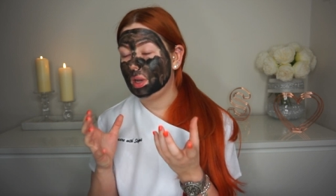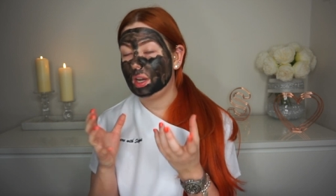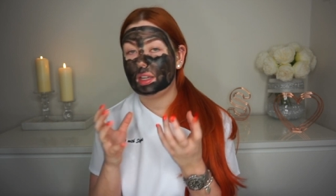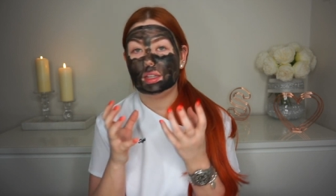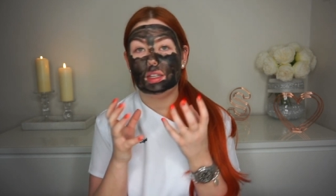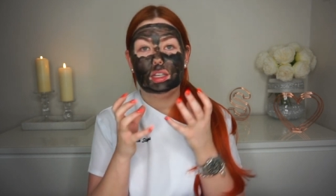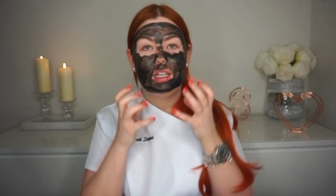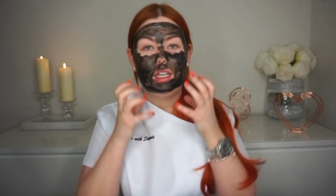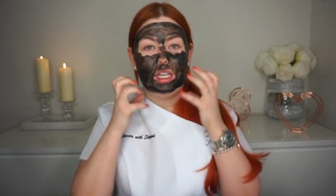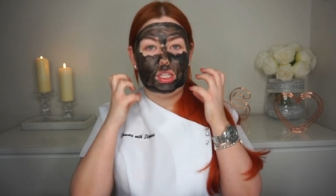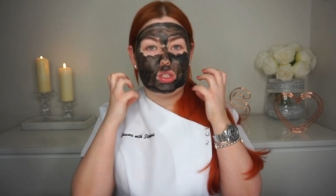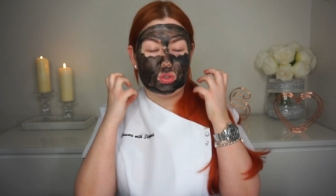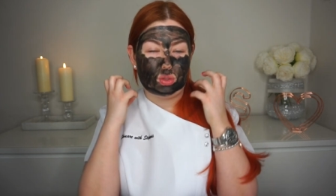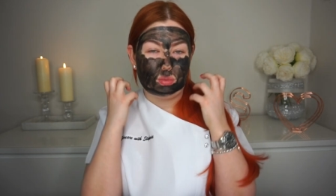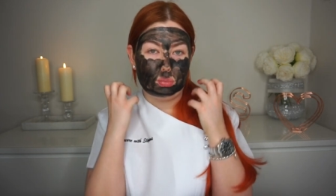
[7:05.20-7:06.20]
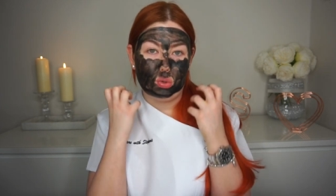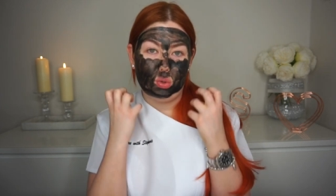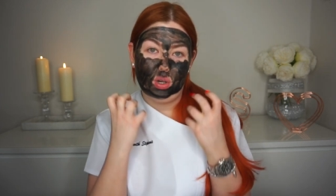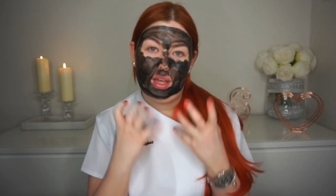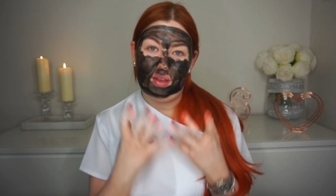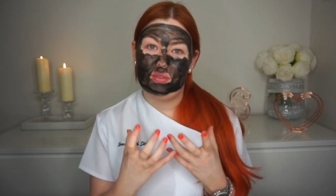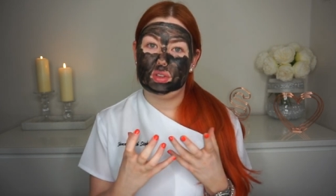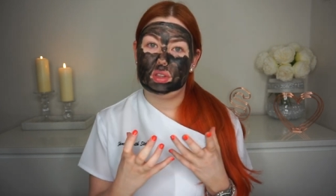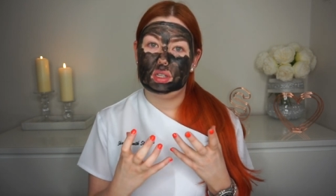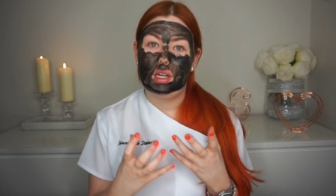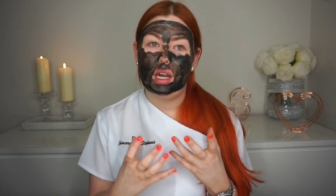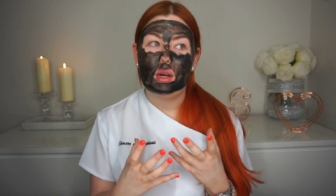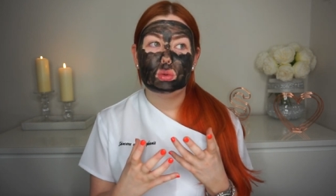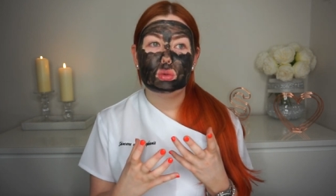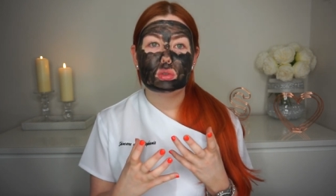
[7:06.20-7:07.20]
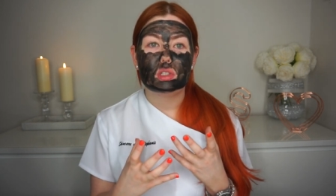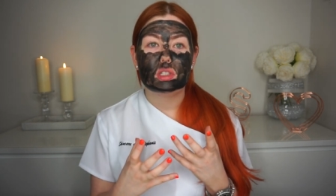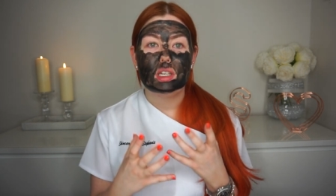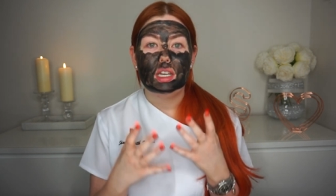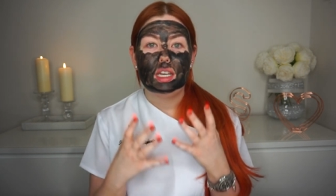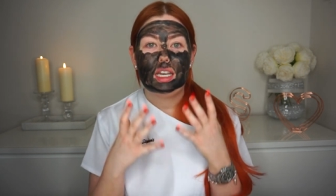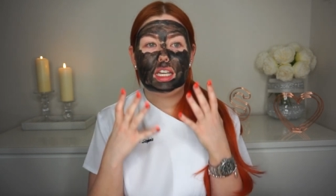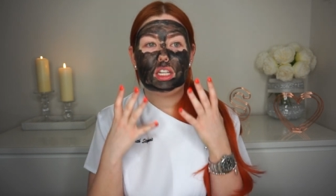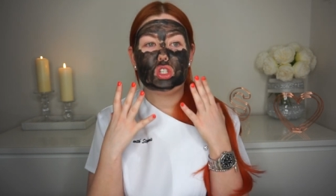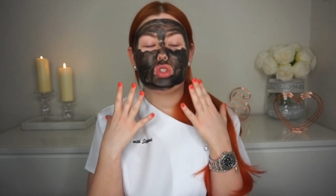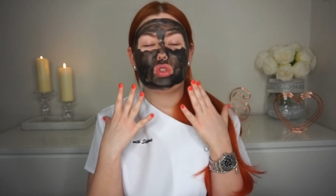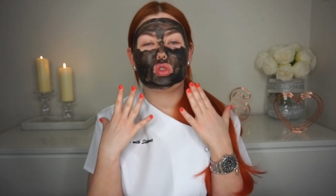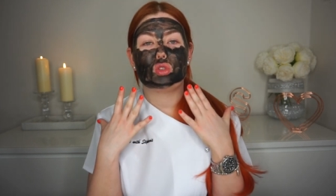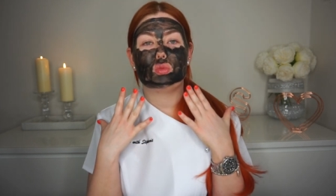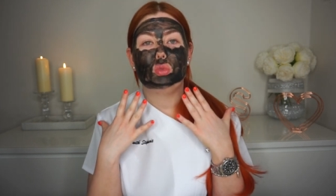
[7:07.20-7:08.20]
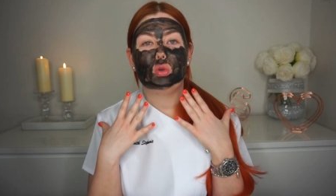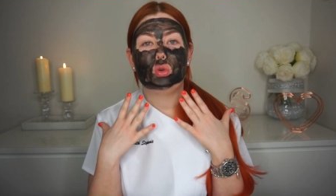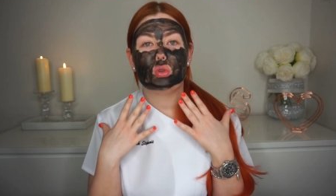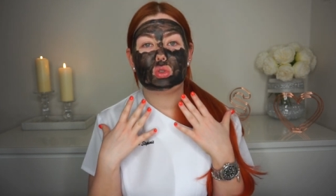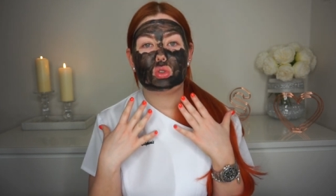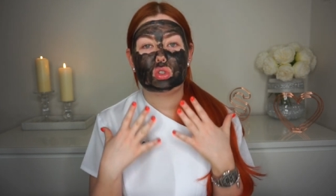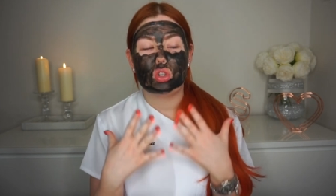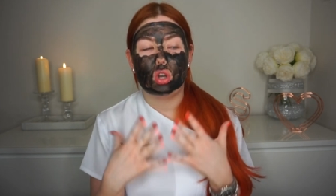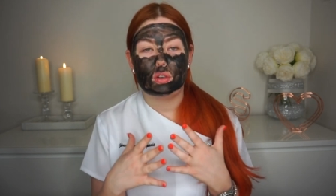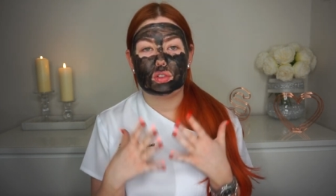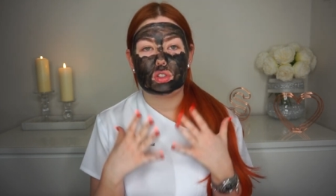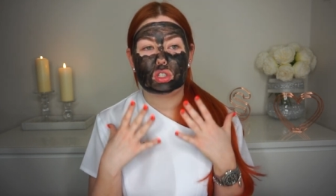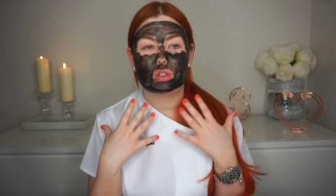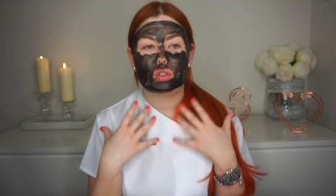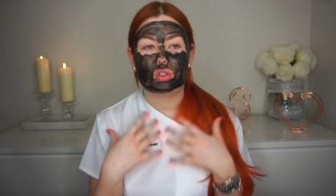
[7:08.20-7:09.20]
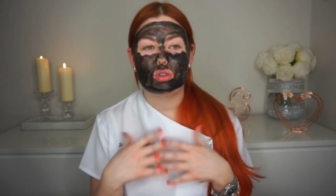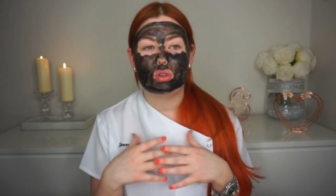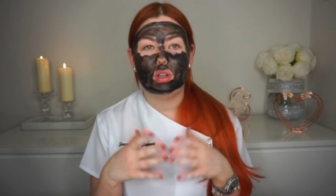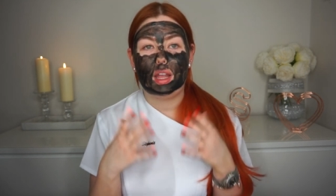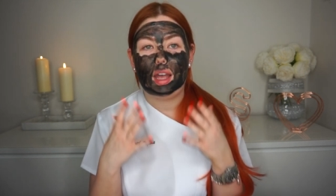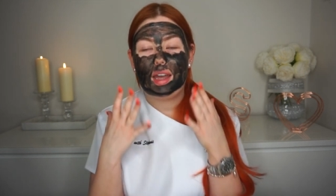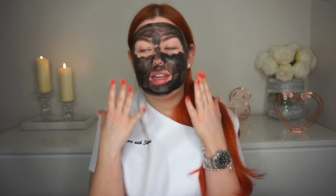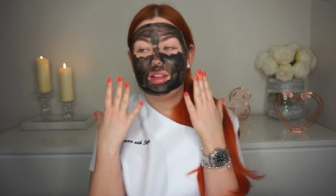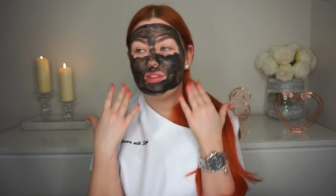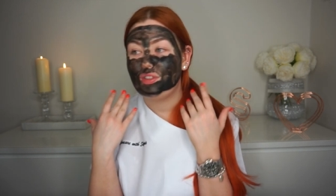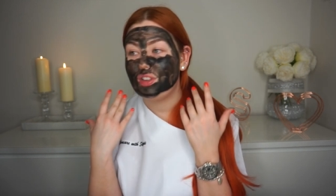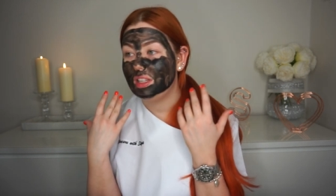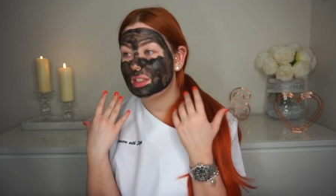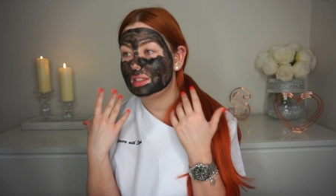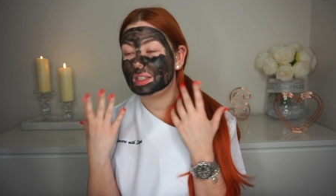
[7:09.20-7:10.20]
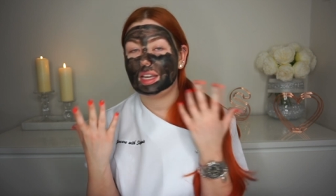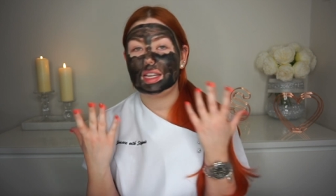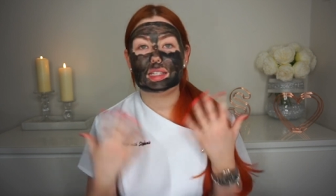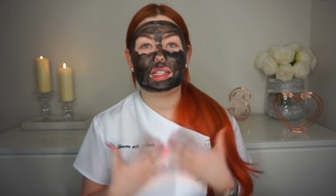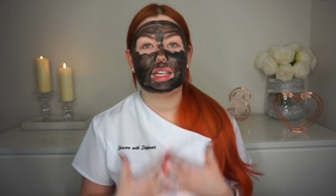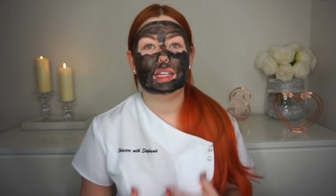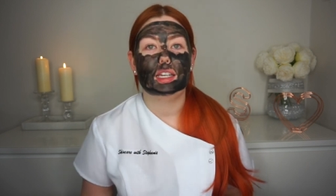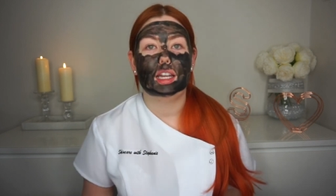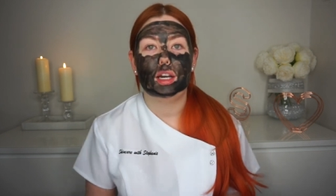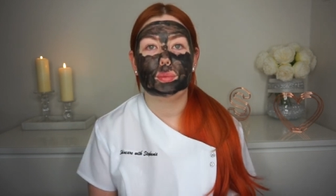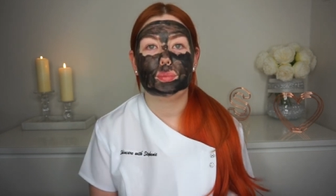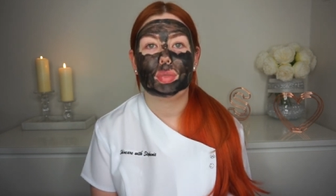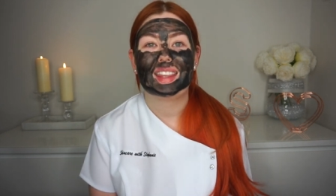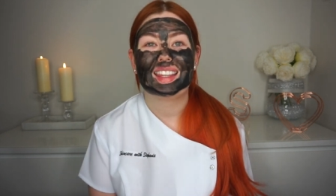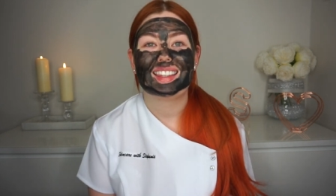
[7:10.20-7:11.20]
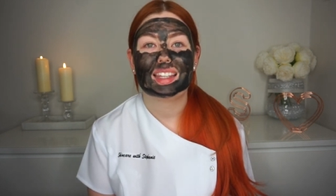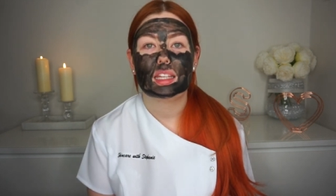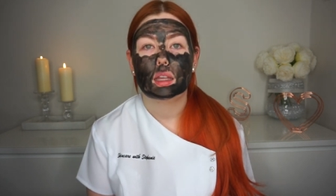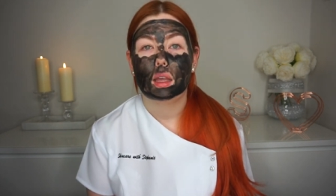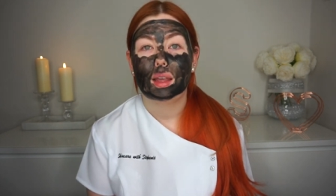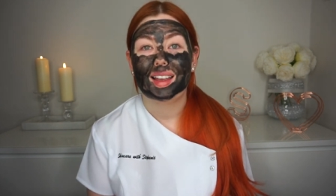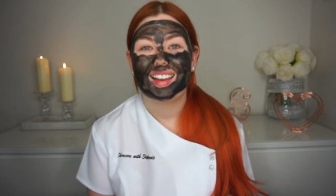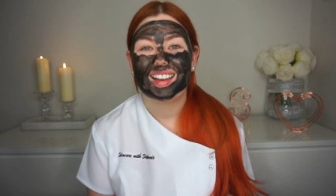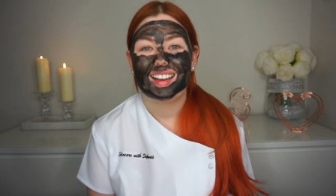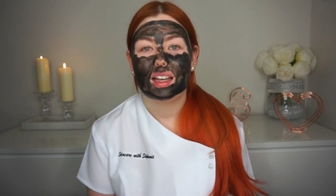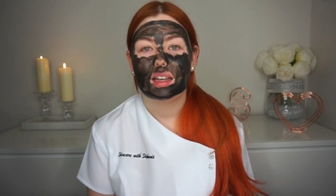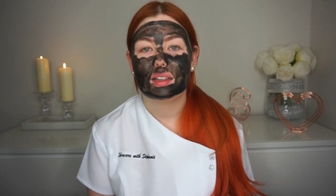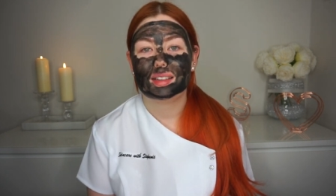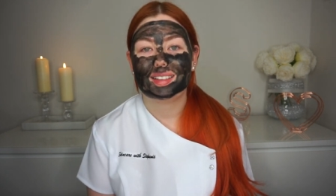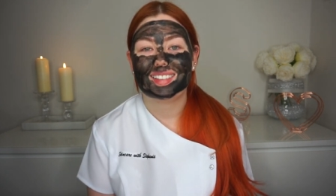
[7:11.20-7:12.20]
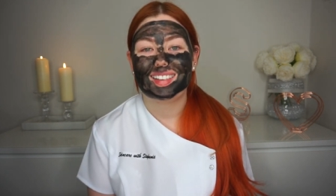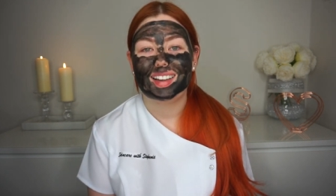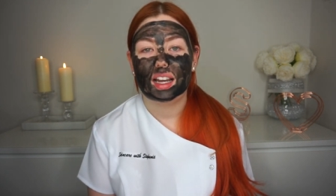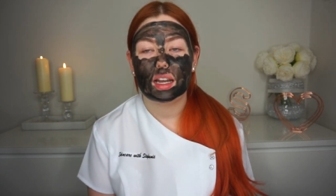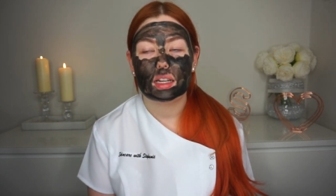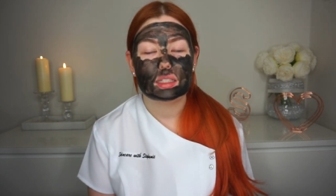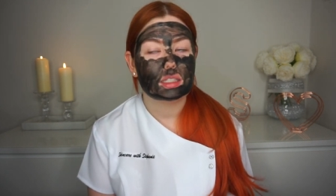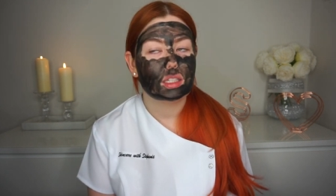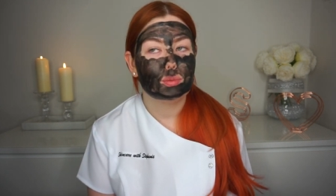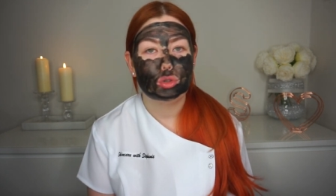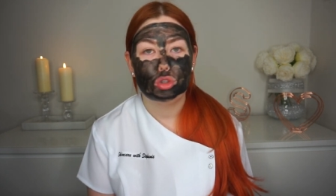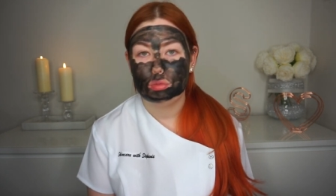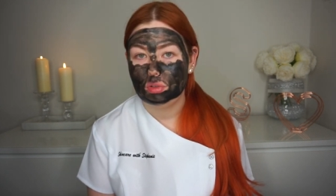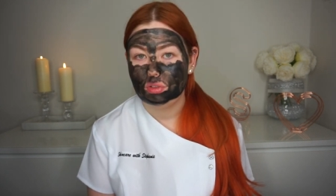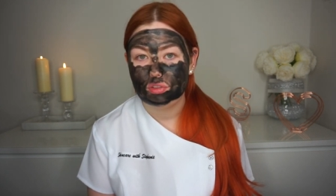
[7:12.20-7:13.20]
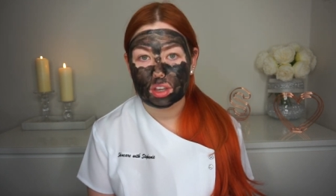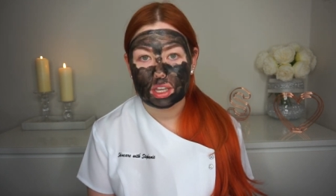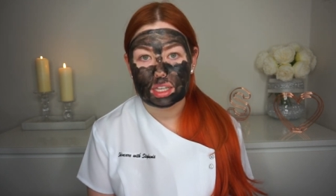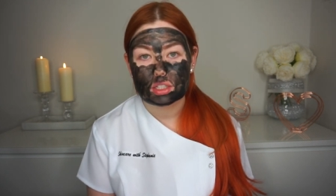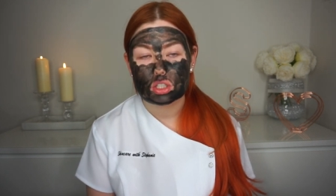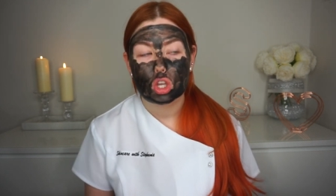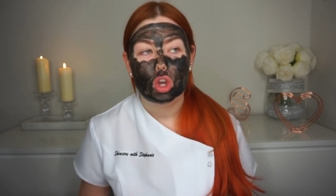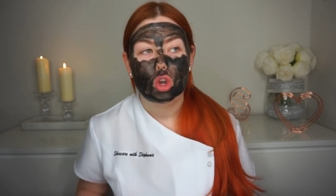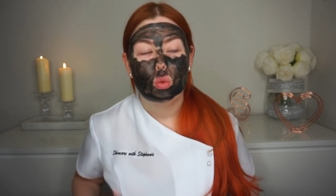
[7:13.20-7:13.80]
why it doesn't pull everything out. It's just more softer and subtler, and it feels nice. Like now, I can still move my face.